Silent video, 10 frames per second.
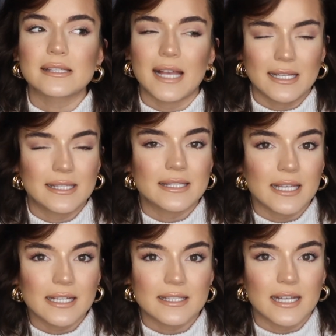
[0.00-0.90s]
size
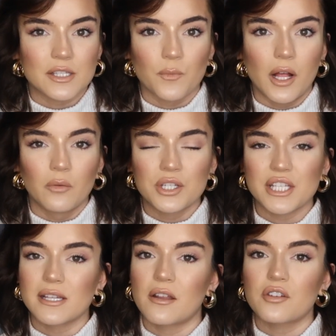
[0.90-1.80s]
6 as well, which
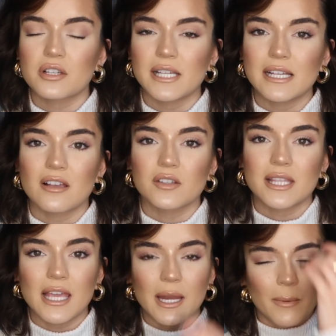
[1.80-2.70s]
is another size I was
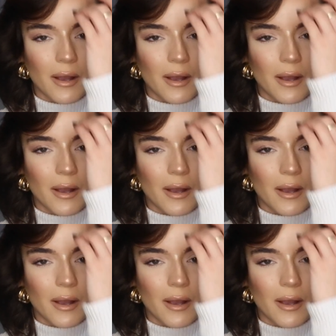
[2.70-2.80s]
thinking